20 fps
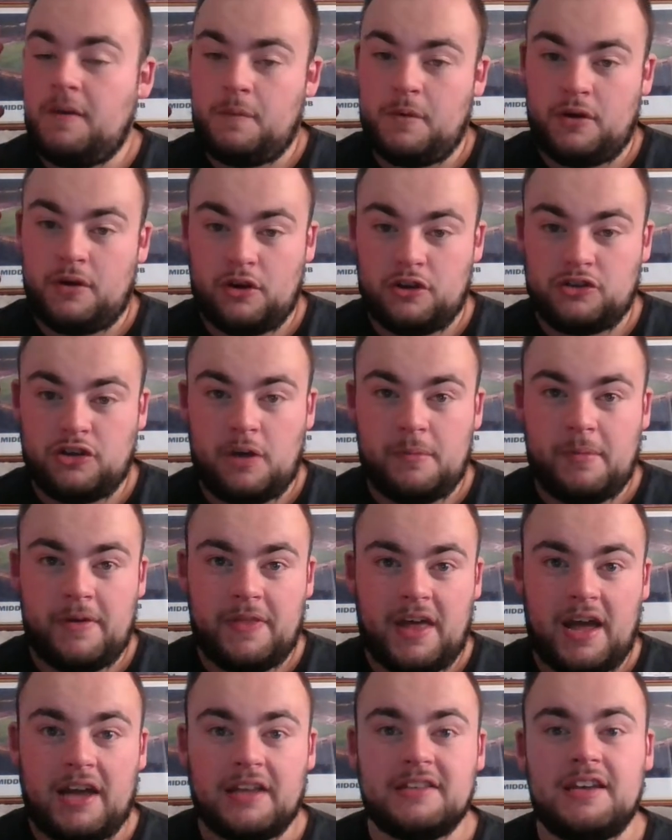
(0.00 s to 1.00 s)
We're going to talk about
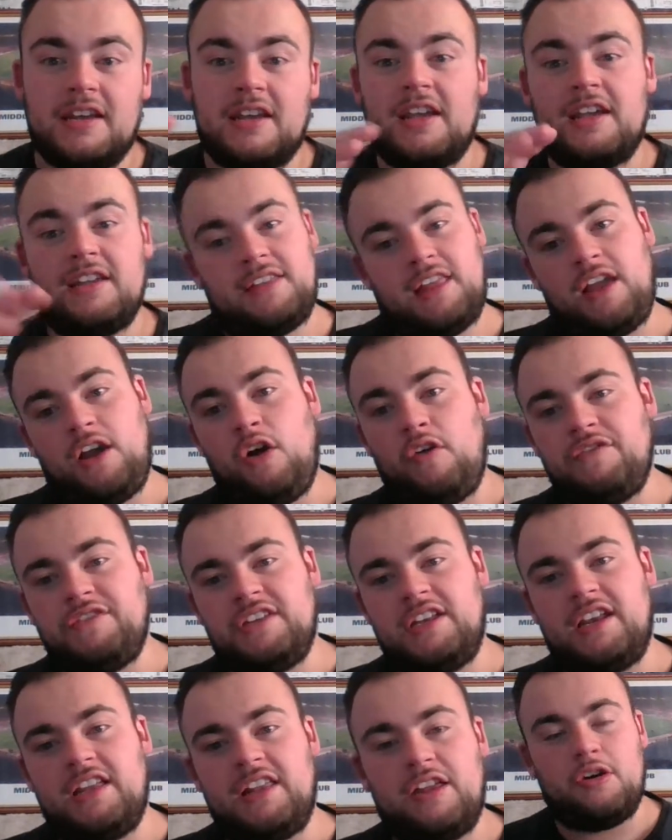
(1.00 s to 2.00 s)
that, like,
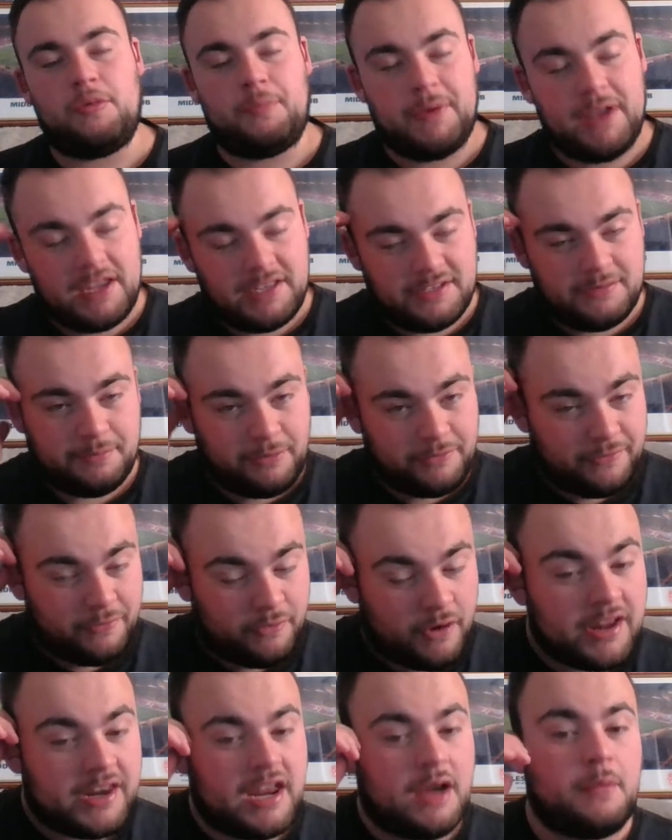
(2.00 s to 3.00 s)
obviously in a bit, but for
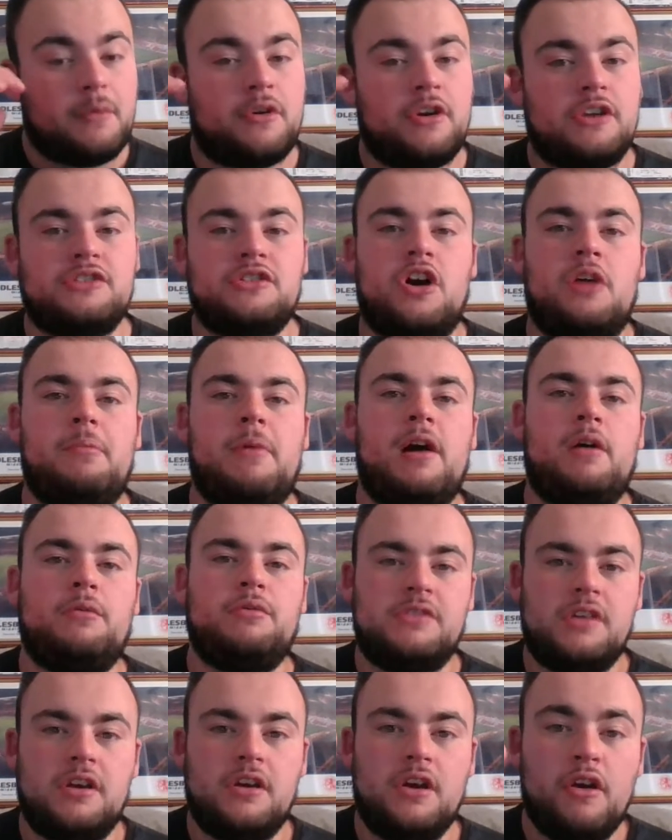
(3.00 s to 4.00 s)
right now, we're going to talk
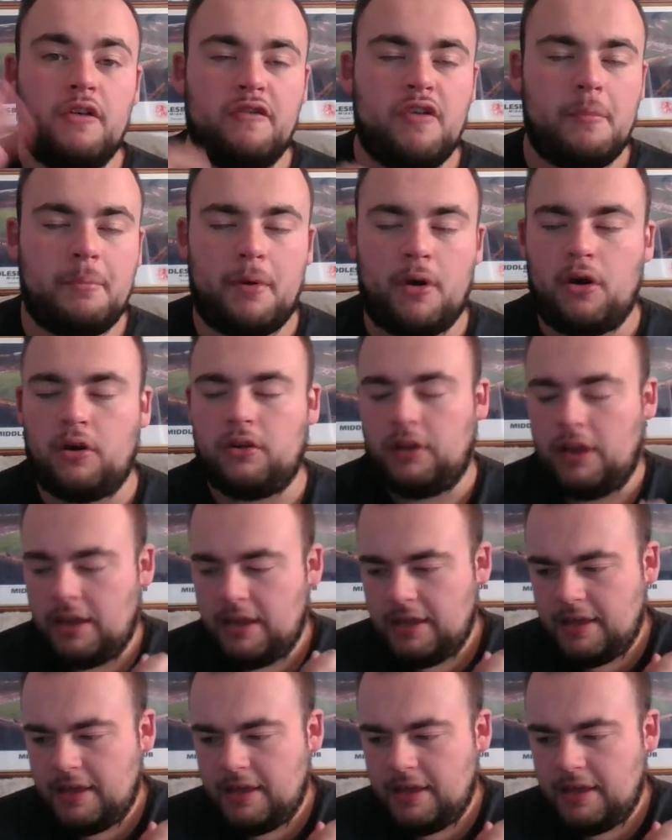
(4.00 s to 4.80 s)
about football.